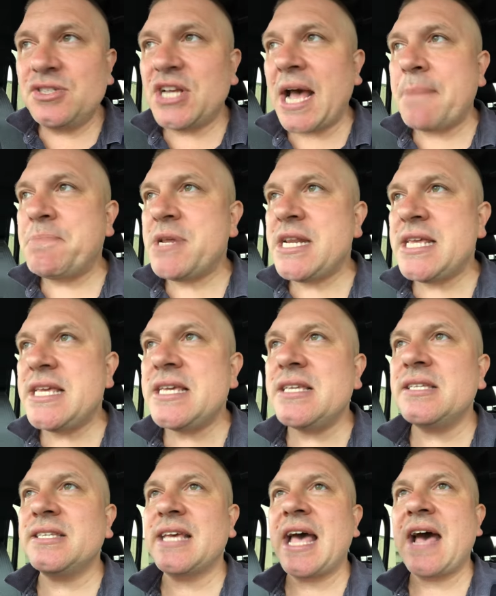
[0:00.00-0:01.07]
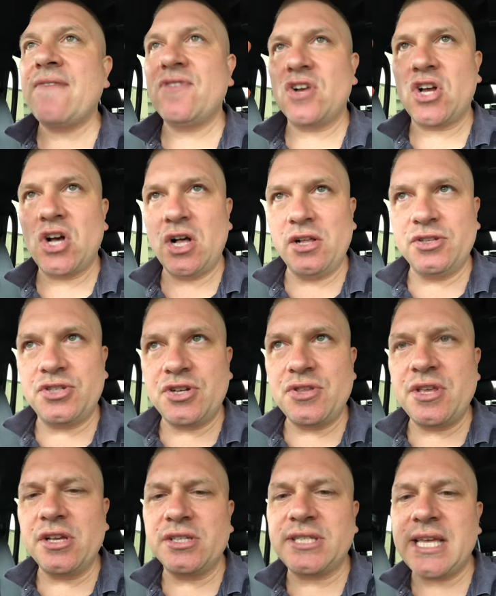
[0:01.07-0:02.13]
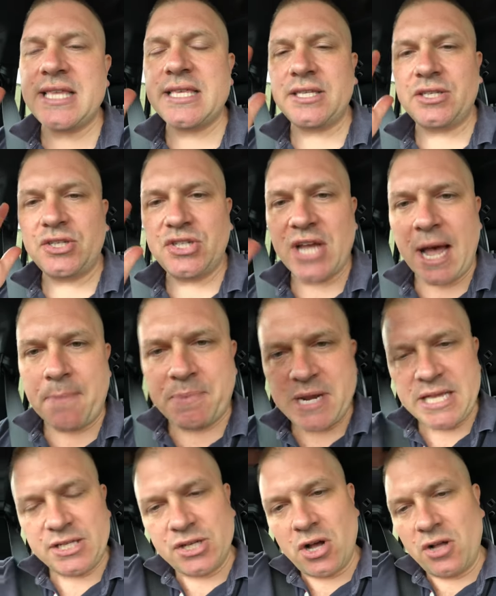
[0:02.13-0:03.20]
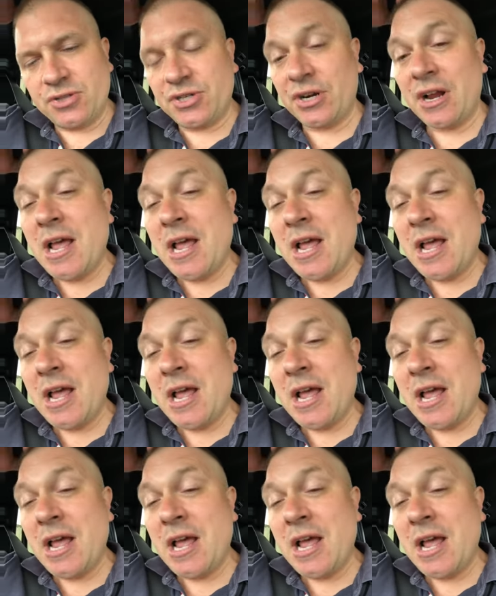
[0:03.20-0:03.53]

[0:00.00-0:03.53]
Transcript: Japanese have a culture. They'll say this is Japanese culture.